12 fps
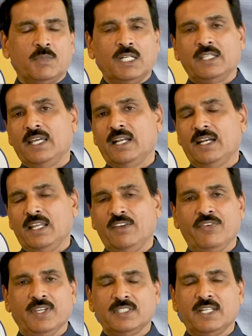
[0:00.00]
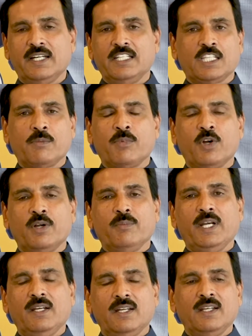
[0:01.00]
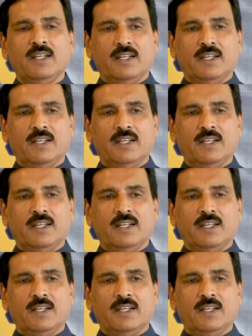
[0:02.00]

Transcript: but there he faced a disappointment